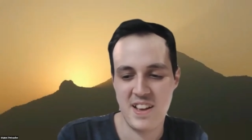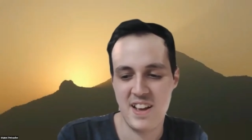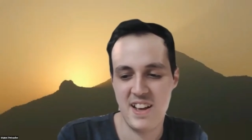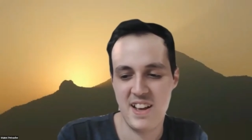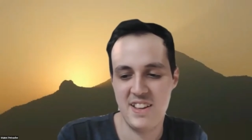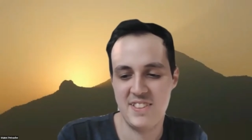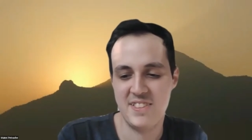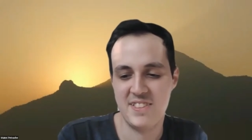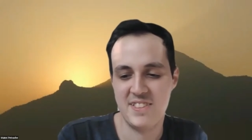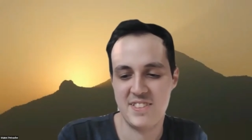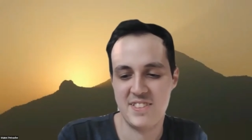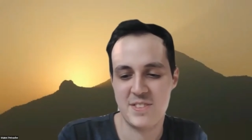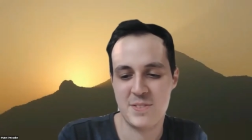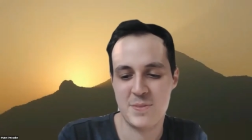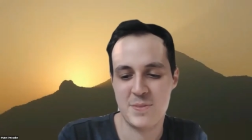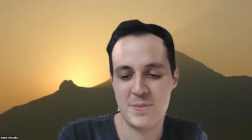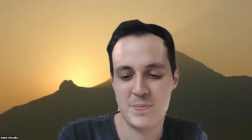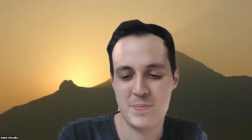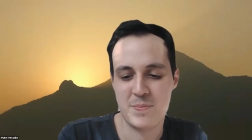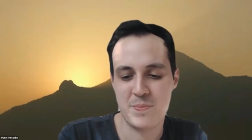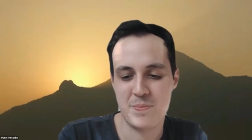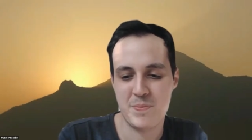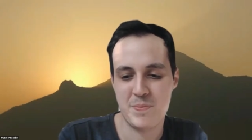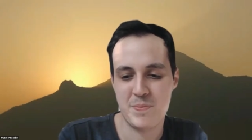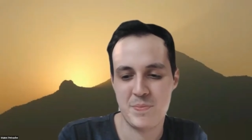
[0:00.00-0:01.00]
and
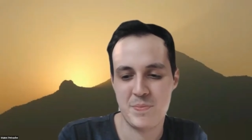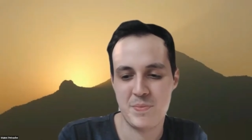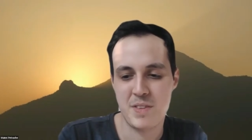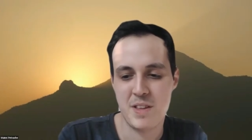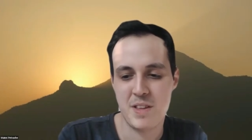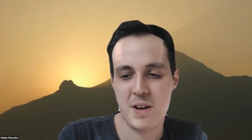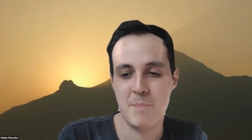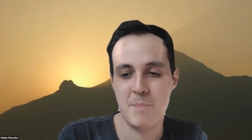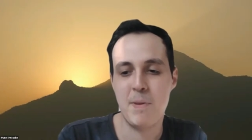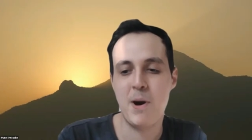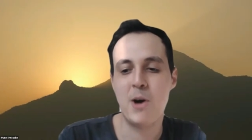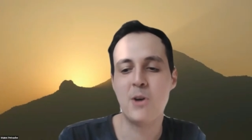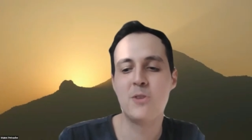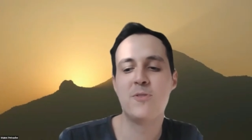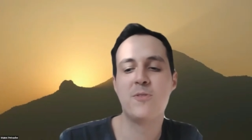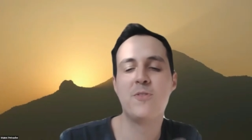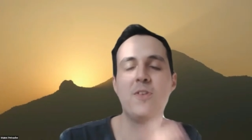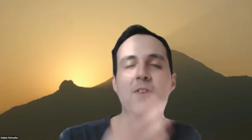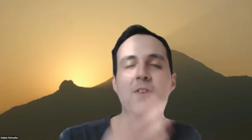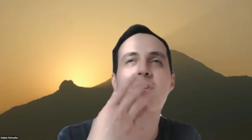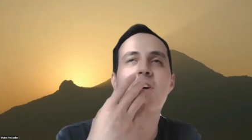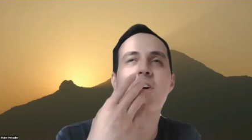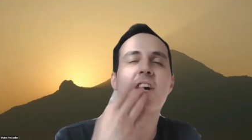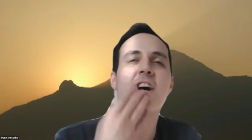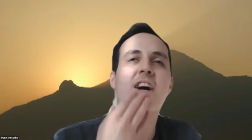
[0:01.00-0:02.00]
about
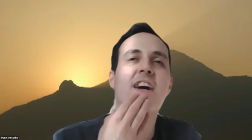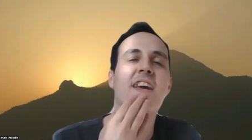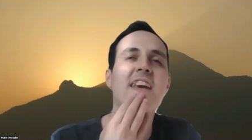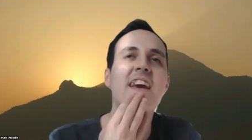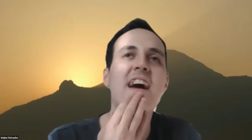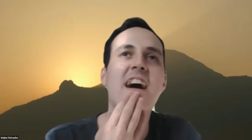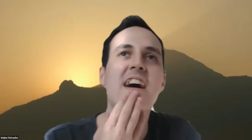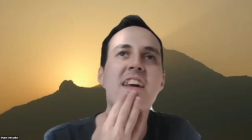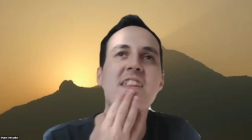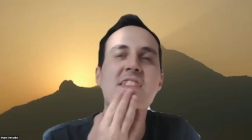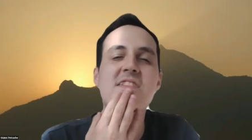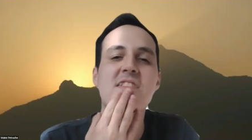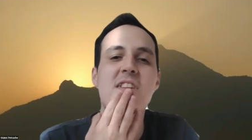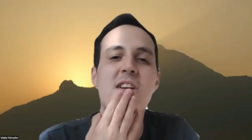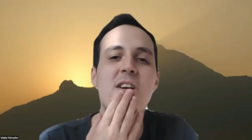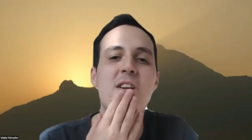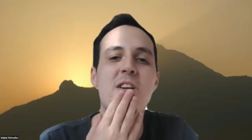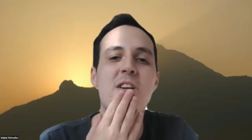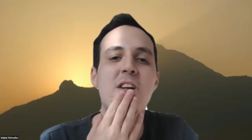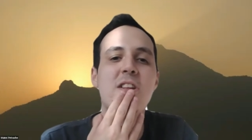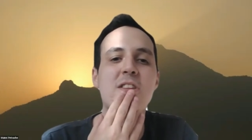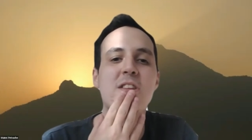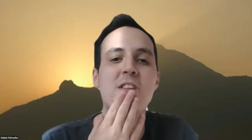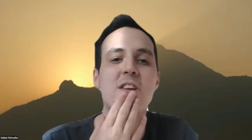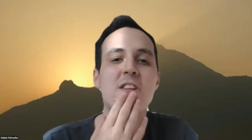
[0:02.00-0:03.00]
Viveka, yeah, it's a
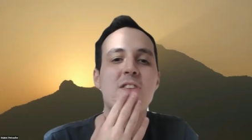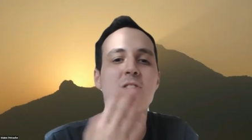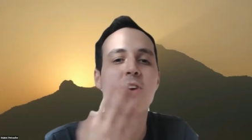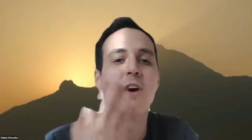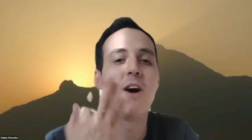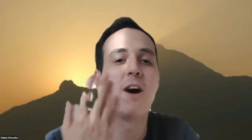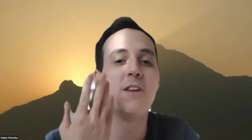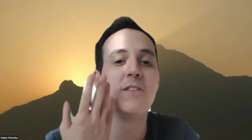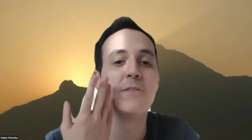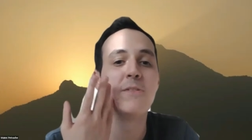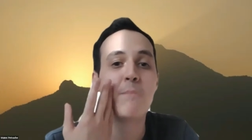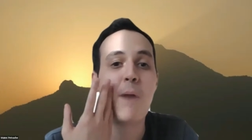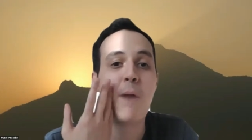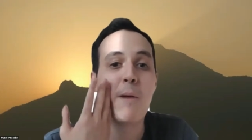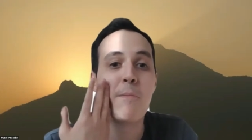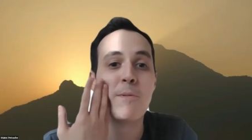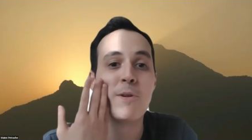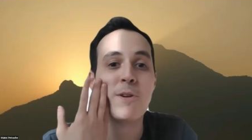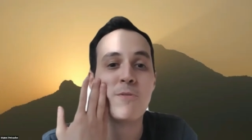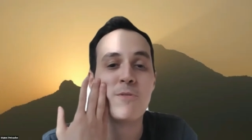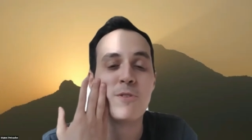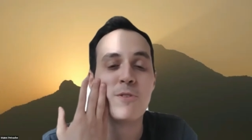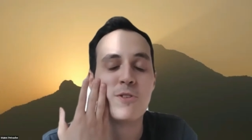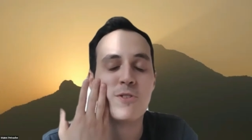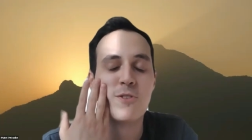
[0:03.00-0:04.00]
lot. I
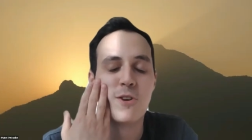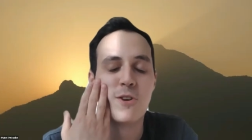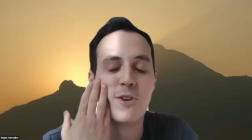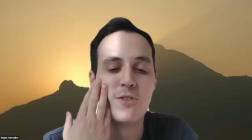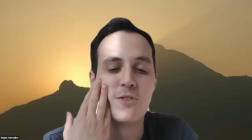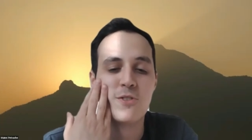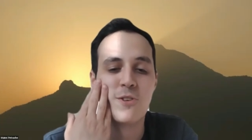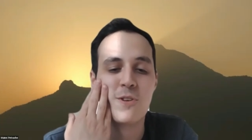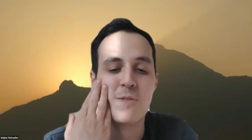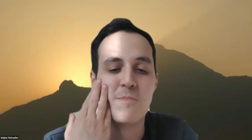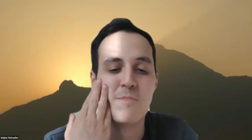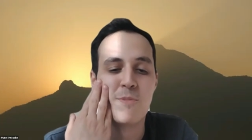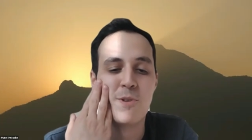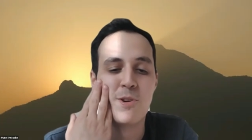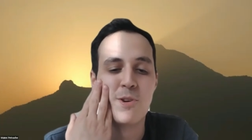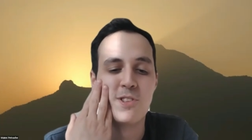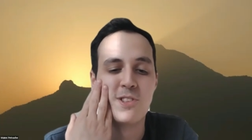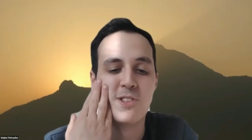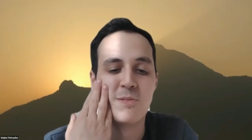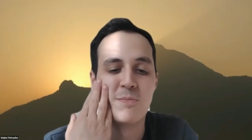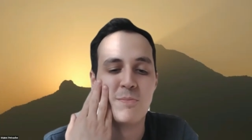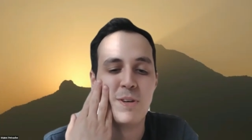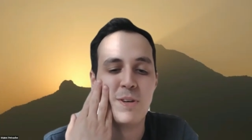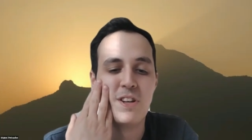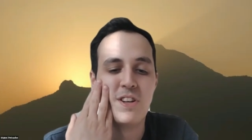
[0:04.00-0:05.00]
believe it's also
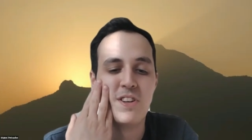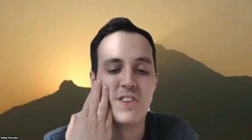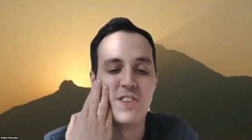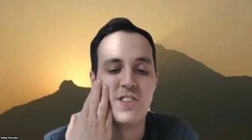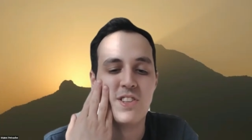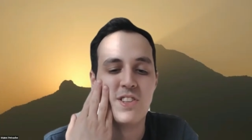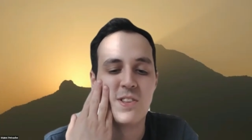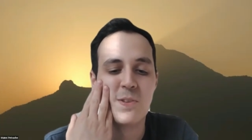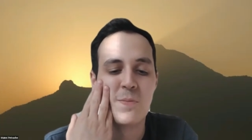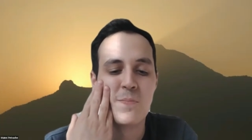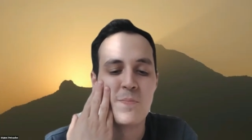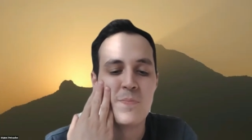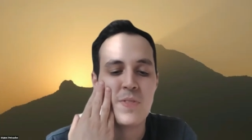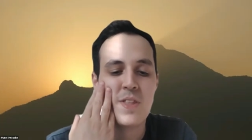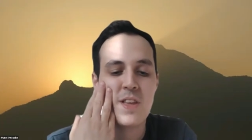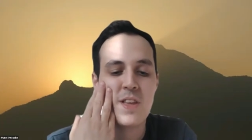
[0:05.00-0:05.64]
important because,